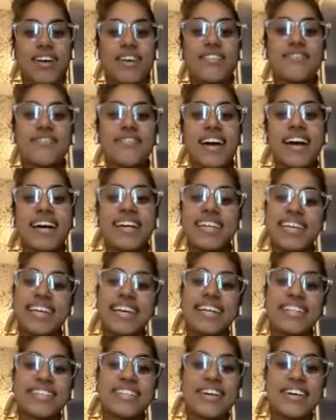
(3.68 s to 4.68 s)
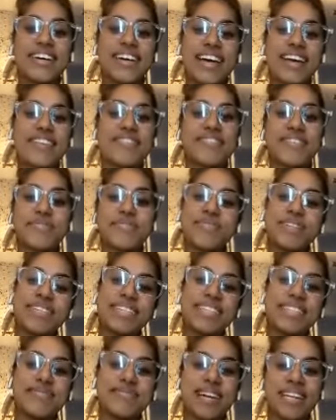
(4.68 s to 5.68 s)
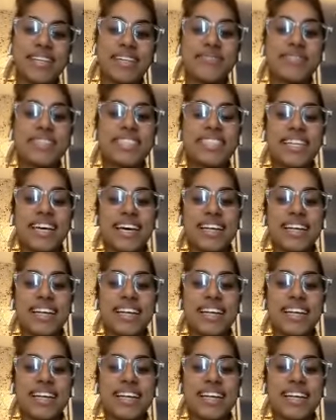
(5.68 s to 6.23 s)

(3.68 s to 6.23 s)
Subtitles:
Alrighty, hello everybody. My name is